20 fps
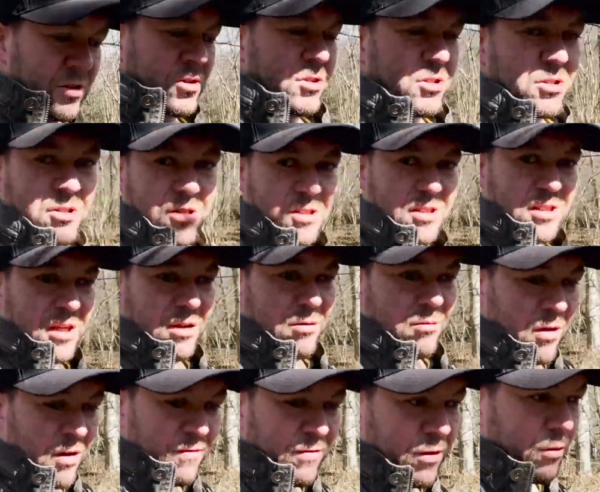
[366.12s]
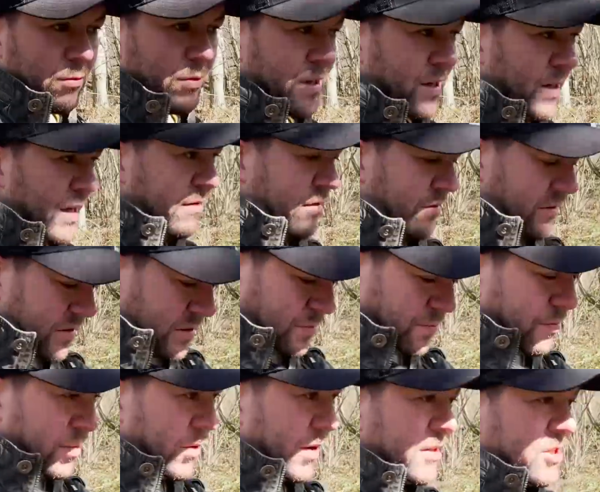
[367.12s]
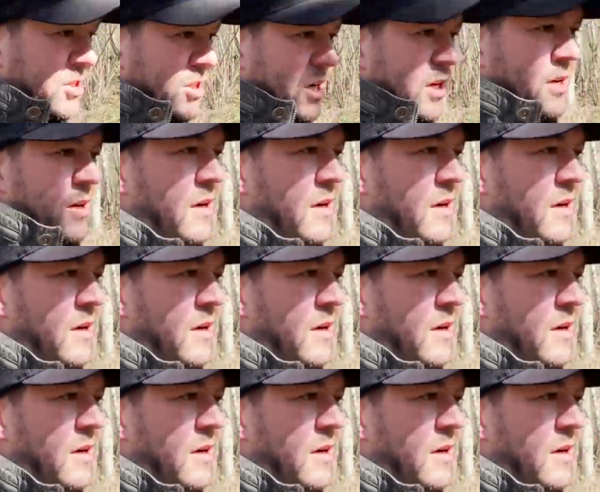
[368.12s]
Just going to see what a view we can have with this bridge